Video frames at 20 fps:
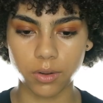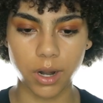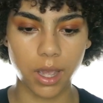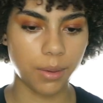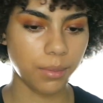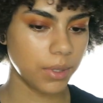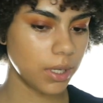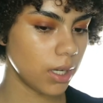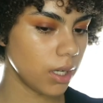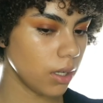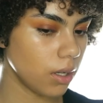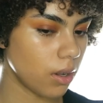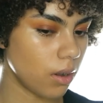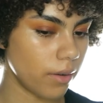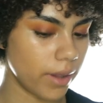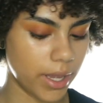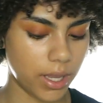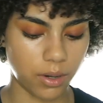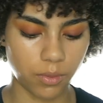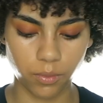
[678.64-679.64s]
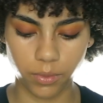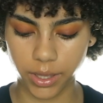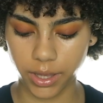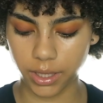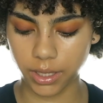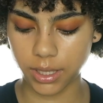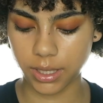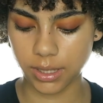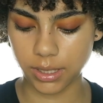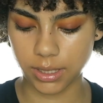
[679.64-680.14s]
now I'm gonna go in
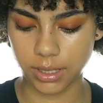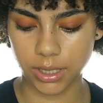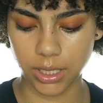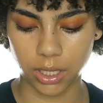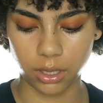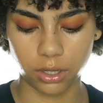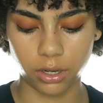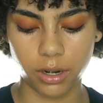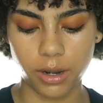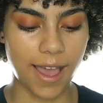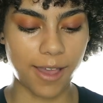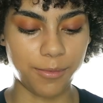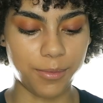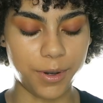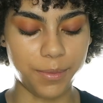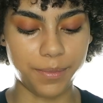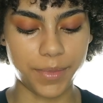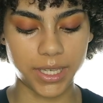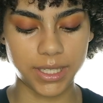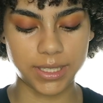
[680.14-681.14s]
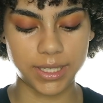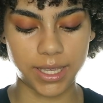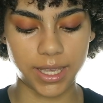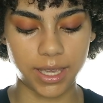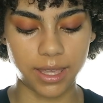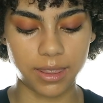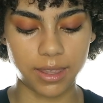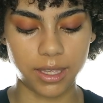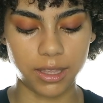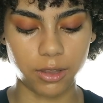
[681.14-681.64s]
with concealer. I've been
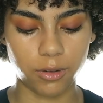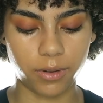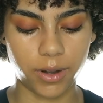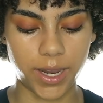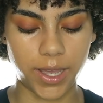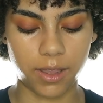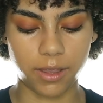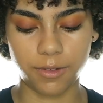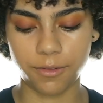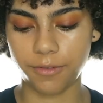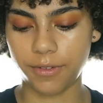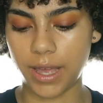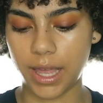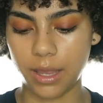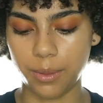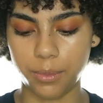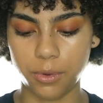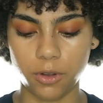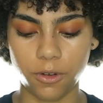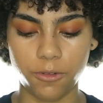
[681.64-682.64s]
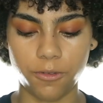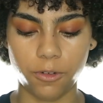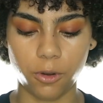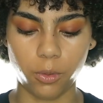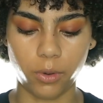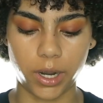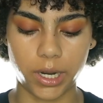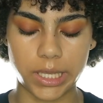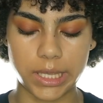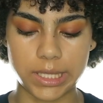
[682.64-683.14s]
mixing the L'Oreal Infallible
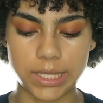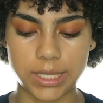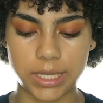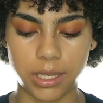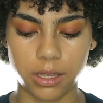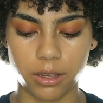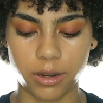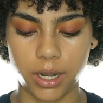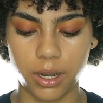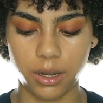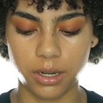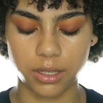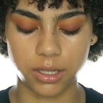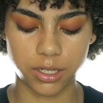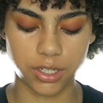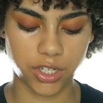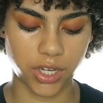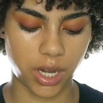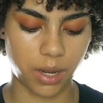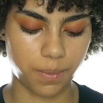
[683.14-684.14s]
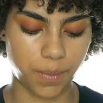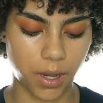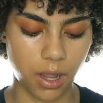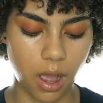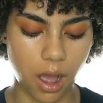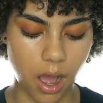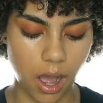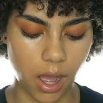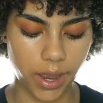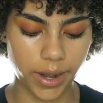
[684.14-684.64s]
for concealer in the shade
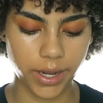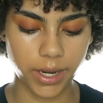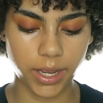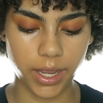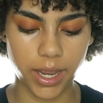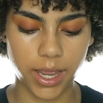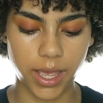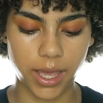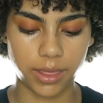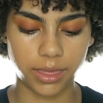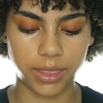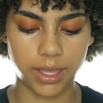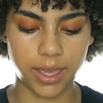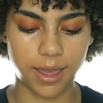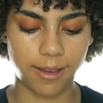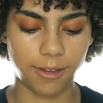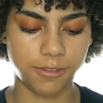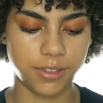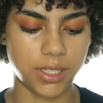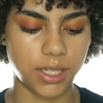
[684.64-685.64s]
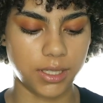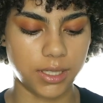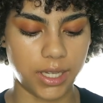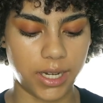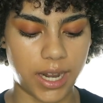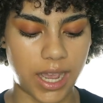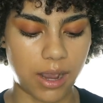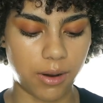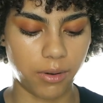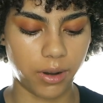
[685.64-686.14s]
Pecan and the e.l.f.
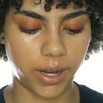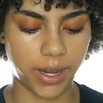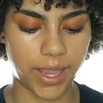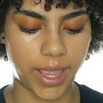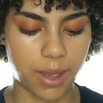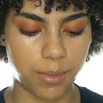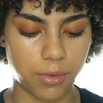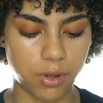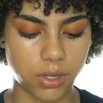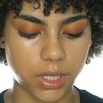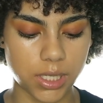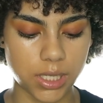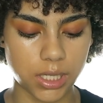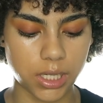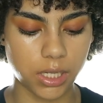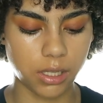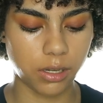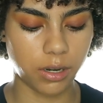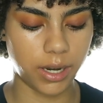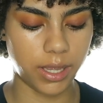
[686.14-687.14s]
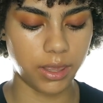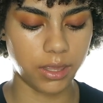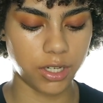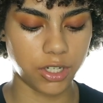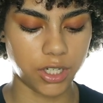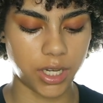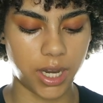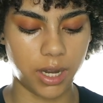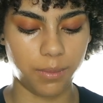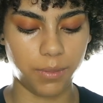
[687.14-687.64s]
16 Hour Camel Concealer in the
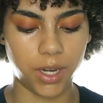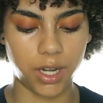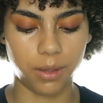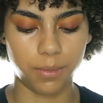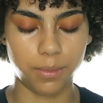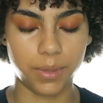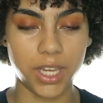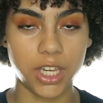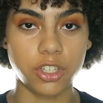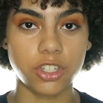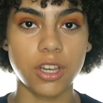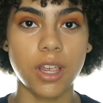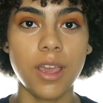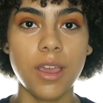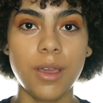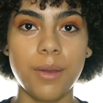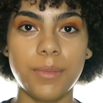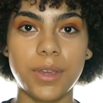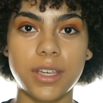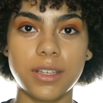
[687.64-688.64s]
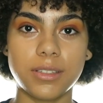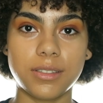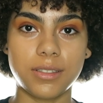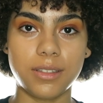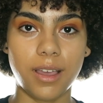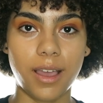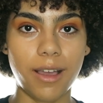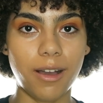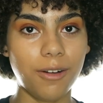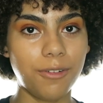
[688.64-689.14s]
shade Medium Peach, because
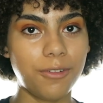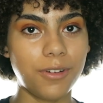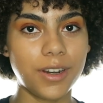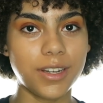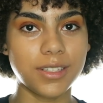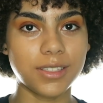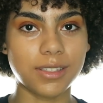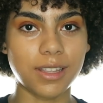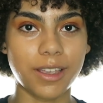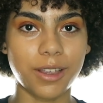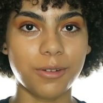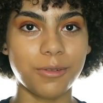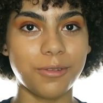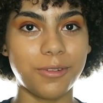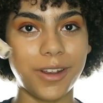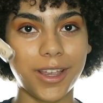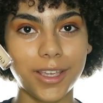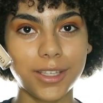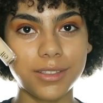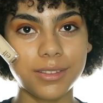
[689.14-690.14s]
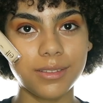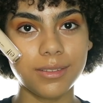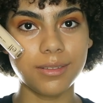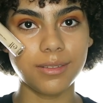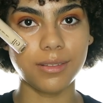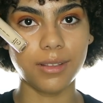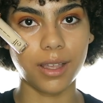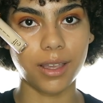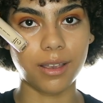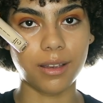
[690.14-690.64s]
the e.l.f. one is like way
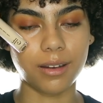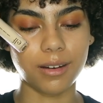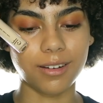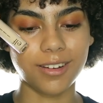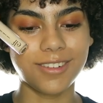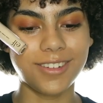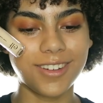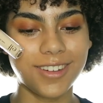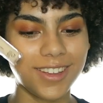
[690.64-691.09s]
too, like, girl,